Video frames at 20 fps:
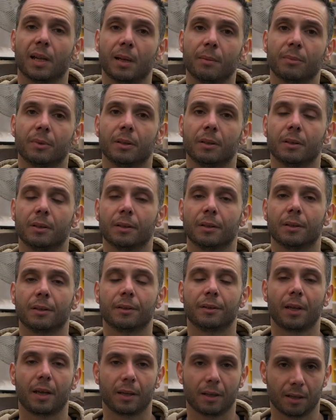time,
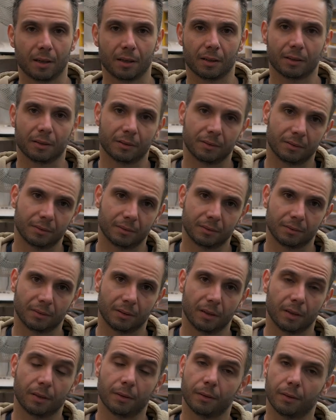take care,
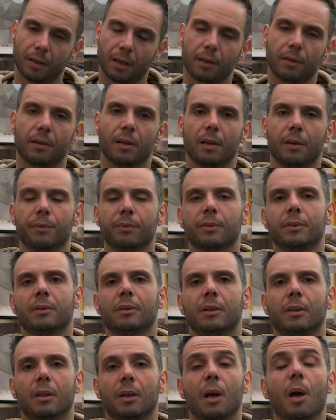stay safe,
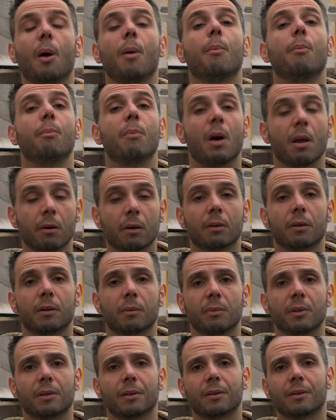Merry
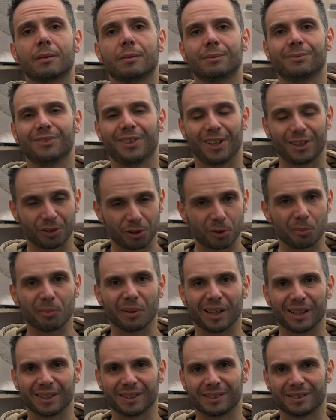Christmas and
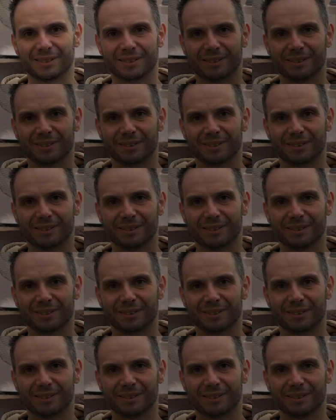goodbye.